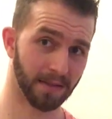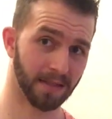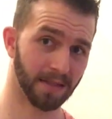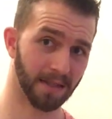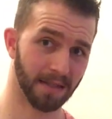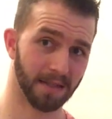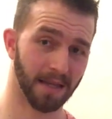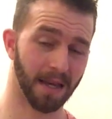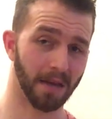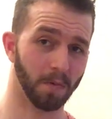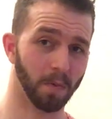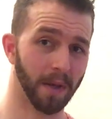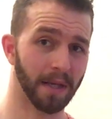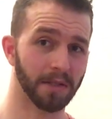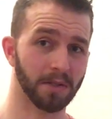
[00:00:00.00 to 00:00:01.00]
6 to
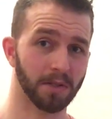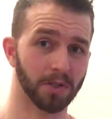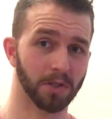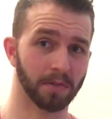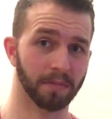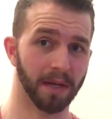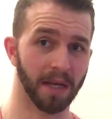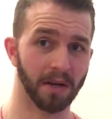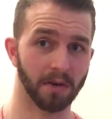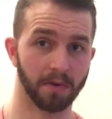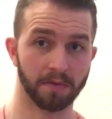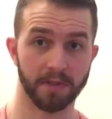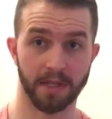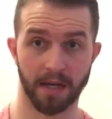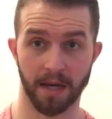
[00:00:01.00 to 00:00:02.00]
8 weeks should be
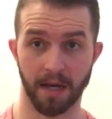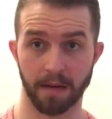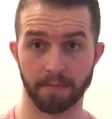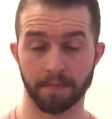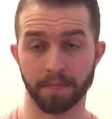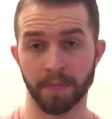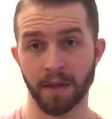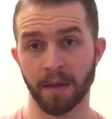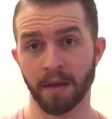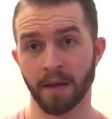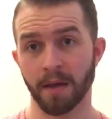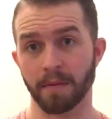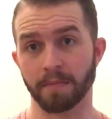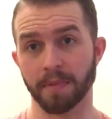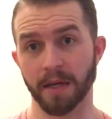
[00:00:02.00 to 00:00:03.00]
enough time,
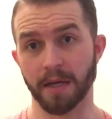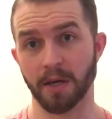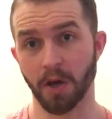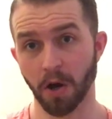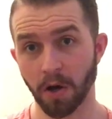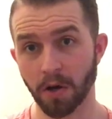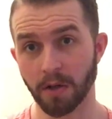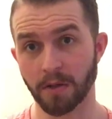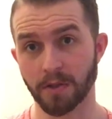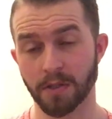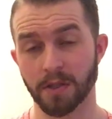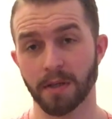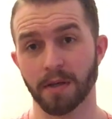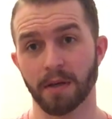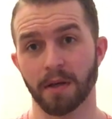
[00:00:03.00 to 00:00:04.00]

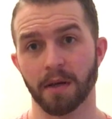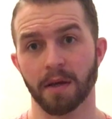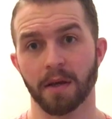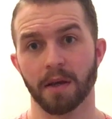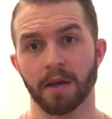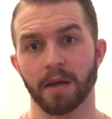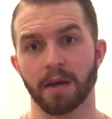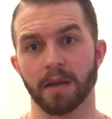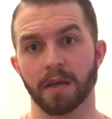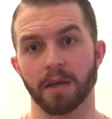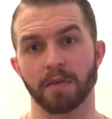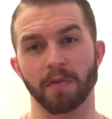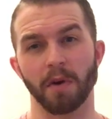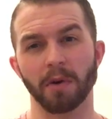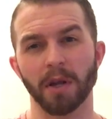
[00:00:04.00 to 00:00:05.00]
because
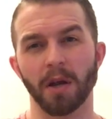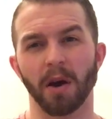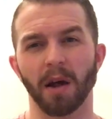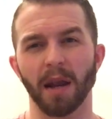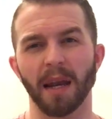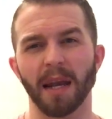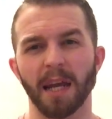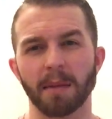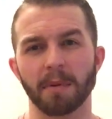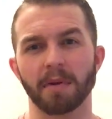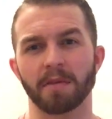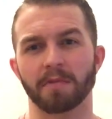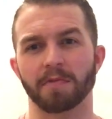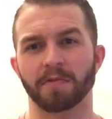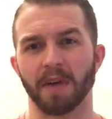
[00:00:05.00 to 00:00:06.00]
you've only got a little
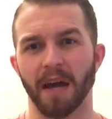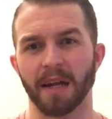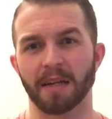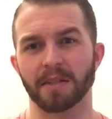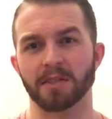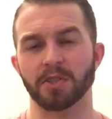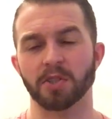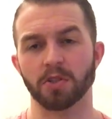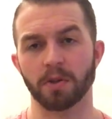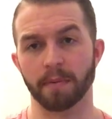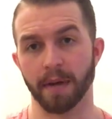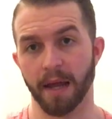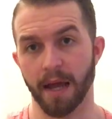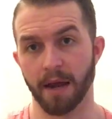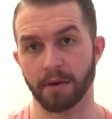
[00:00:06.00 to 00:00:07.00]
bit of fat in
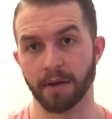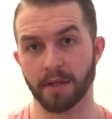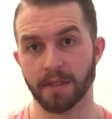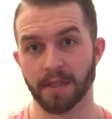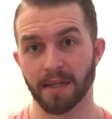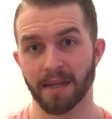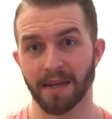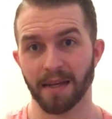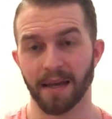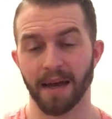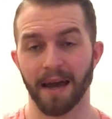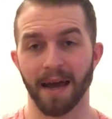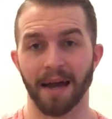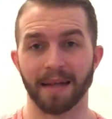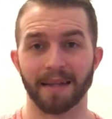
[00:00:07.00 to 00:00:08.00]
stubborn areas,
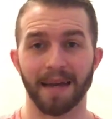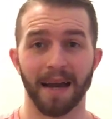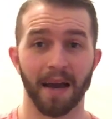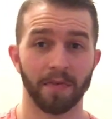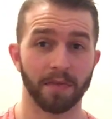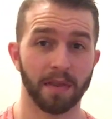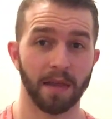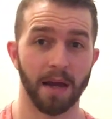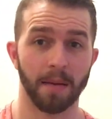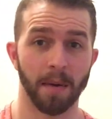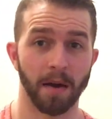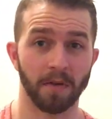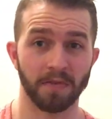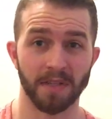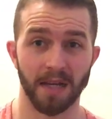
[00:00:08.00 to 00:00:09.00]
and after that
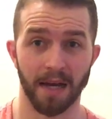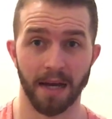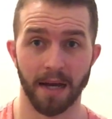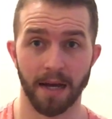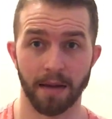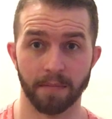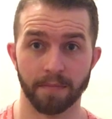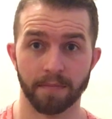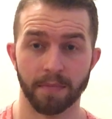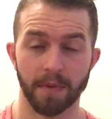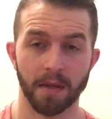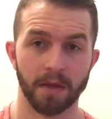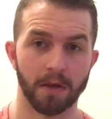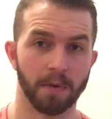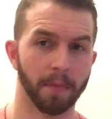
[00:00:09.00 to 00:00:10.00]
amount of time,
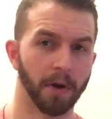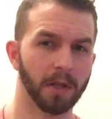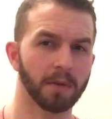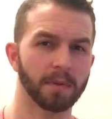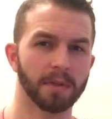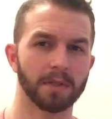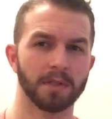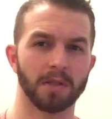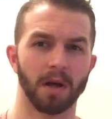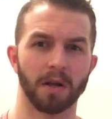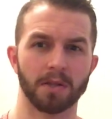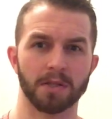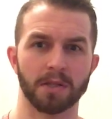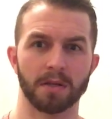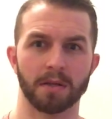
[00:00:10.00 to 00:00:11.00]
your body will
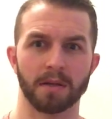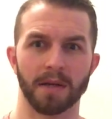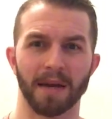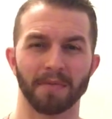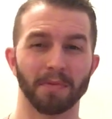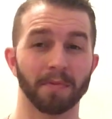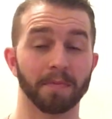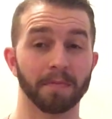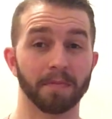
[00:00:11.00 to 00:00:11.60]
start to have